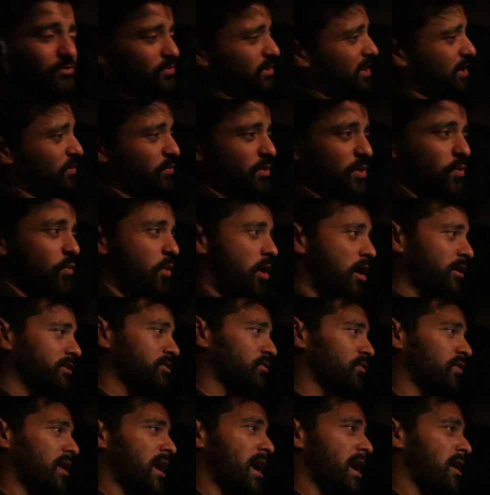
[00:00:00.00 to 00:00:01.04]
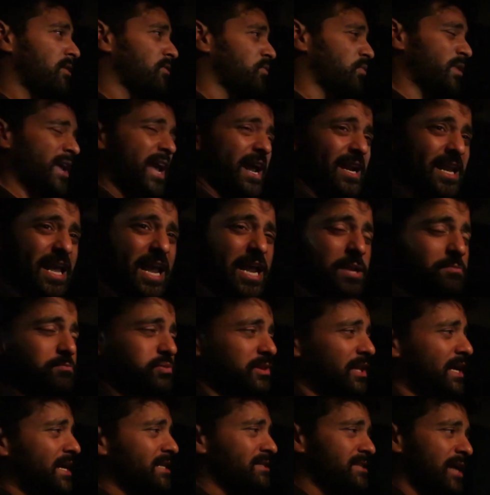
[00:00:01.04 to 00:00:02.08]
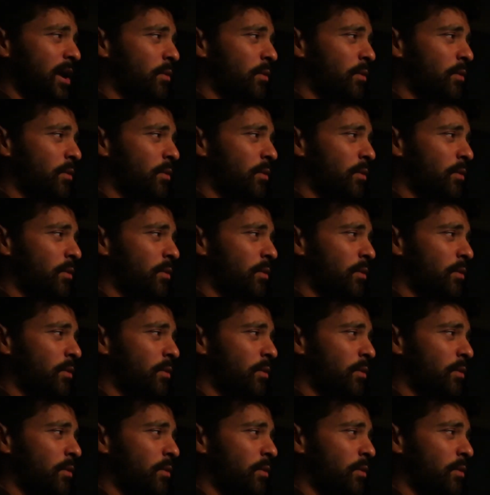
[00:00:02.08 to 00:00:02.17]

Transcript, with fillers: we like we walked around. We had eight plates.